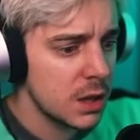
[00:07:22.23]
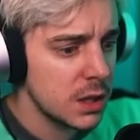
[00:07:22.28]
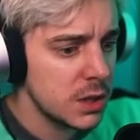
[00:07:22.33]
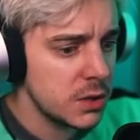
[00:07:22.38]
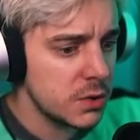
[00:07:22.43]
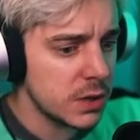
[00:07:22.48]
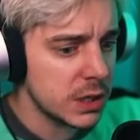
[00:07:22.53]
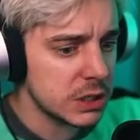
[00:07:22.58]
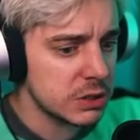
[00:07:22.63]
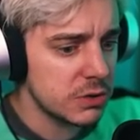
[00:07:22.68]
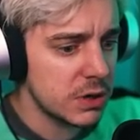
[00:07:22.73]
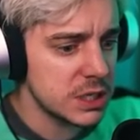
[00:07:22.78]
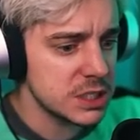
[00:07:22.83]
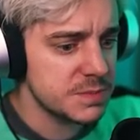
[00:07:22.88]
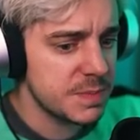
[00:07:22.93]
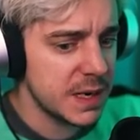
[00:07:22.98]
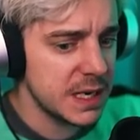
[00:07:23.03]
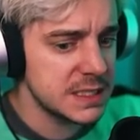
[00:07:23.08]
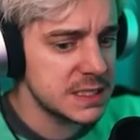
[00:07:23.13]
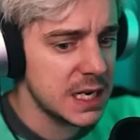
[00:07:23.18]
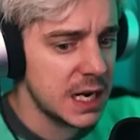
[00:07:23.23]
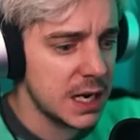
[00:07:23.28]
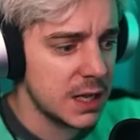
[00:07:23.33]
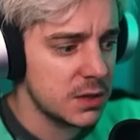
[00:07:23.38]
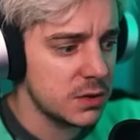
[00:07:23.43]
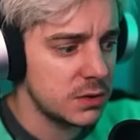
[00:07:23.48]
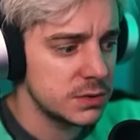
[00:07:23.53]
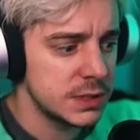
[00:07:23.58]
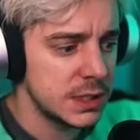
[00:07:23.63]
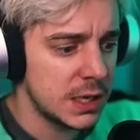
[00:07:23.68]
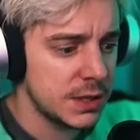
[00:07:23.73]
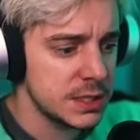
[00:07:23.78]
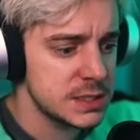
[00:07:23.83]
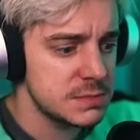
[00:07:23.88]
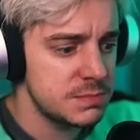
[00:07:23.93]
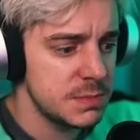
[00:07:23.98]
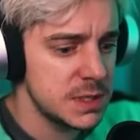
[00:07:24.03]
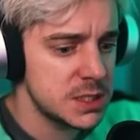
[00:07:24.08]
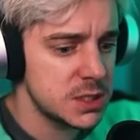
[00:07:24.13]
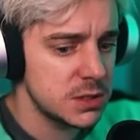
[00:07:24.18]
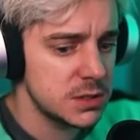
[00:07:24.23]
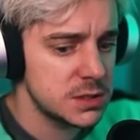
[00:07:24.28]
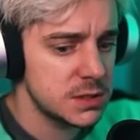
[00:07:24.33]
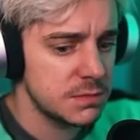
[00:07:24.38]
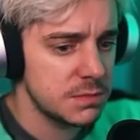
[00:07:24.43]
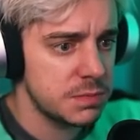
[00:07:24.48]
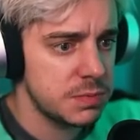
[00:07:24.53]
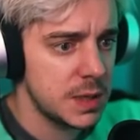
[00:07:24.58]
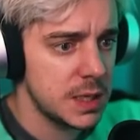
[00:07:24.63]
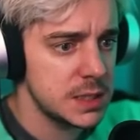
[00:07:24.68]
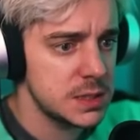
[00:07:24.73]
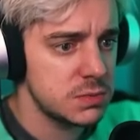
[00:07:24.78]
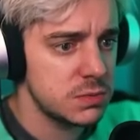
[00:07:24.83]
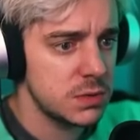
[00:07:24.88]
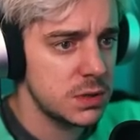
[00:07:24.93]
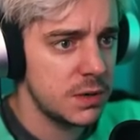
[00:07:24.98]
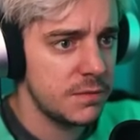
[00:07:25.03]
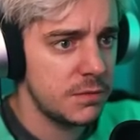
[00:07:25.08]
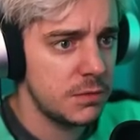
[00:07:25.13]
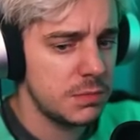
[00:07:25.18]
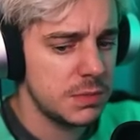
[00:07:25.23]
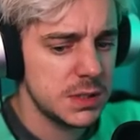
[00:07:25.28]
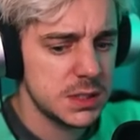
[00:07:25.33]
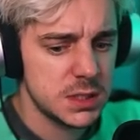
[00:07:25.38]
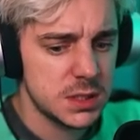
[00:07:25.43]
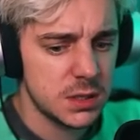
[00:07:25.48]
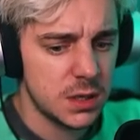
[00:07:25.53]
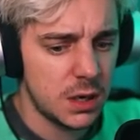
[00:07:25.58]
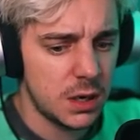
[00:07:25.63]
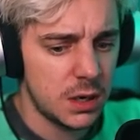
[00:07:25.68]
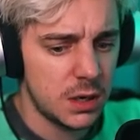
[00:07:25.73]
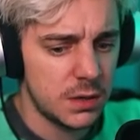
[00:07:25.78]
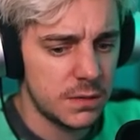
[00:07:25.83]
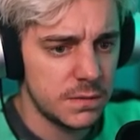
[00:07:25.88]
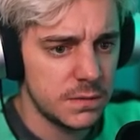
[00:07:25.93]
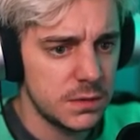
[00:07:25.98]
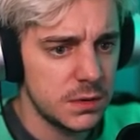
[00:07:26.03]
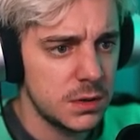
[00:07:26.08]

You got crushed by a tentacle. Now this mystery of the place will never be solved.